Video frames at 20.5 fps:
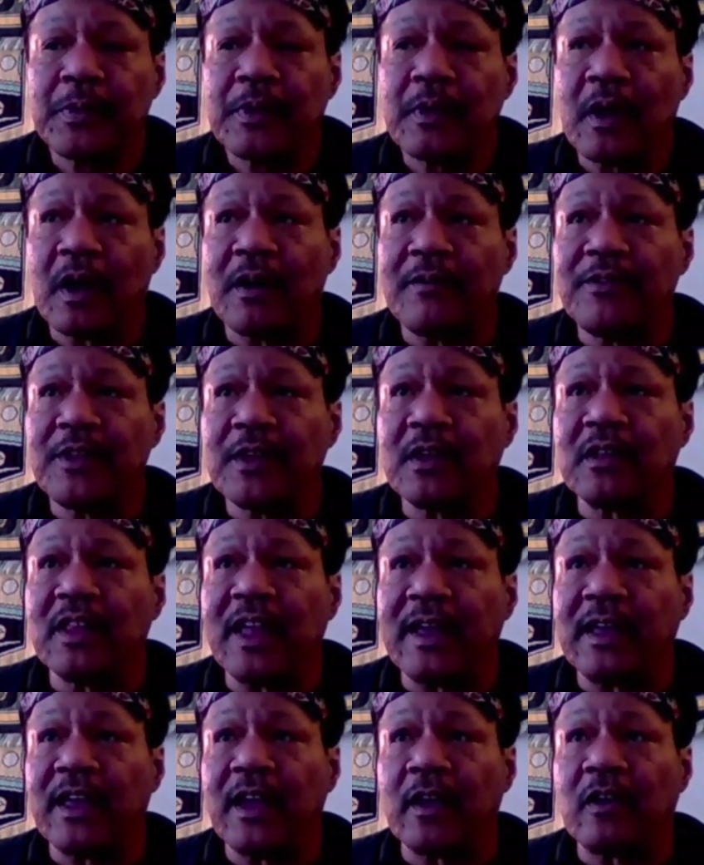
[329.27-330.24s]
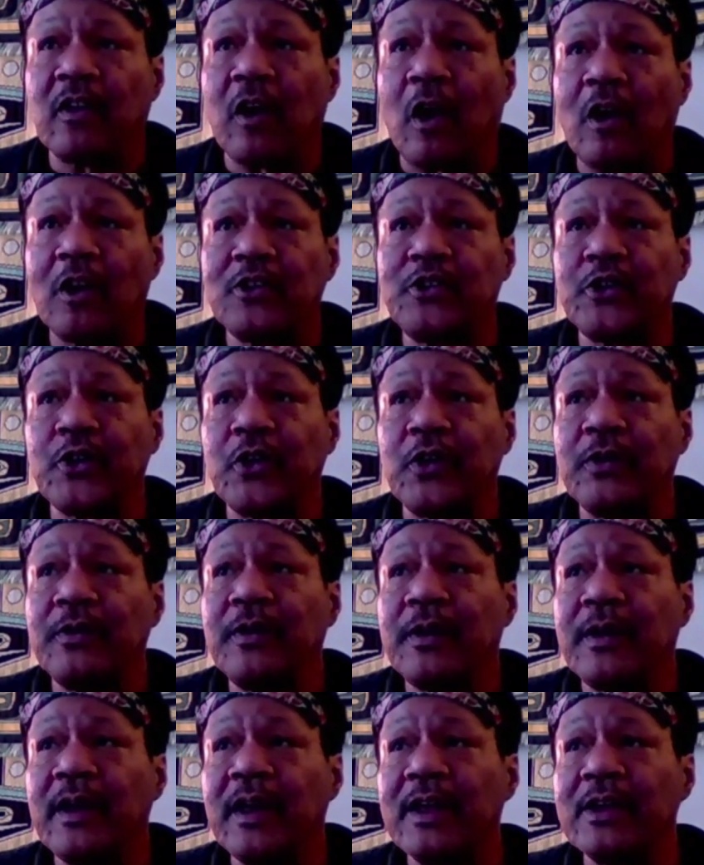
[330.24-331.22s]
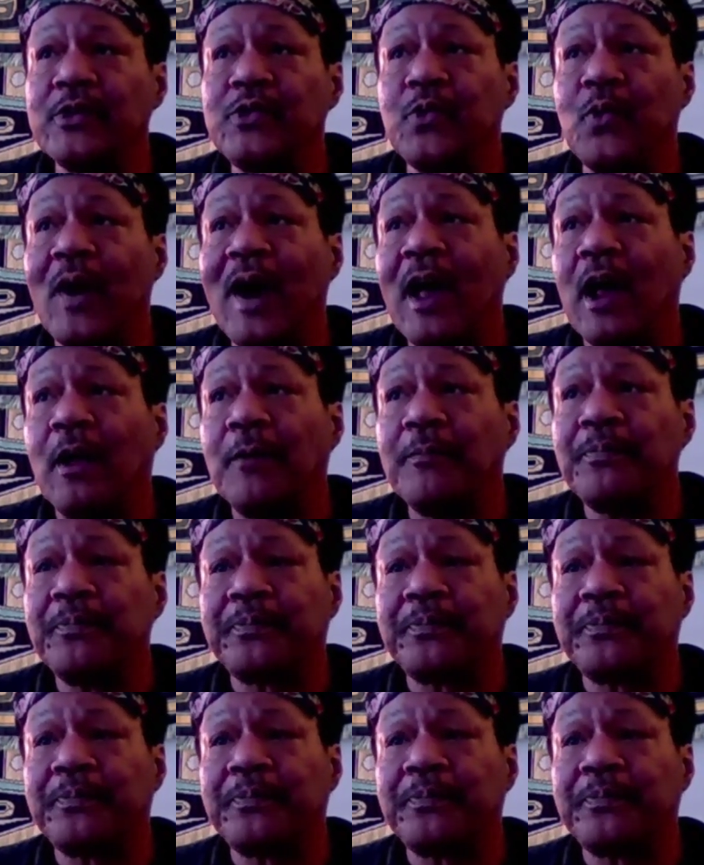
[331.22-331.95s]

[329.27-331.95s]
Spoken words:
of the Tlingit culture as well.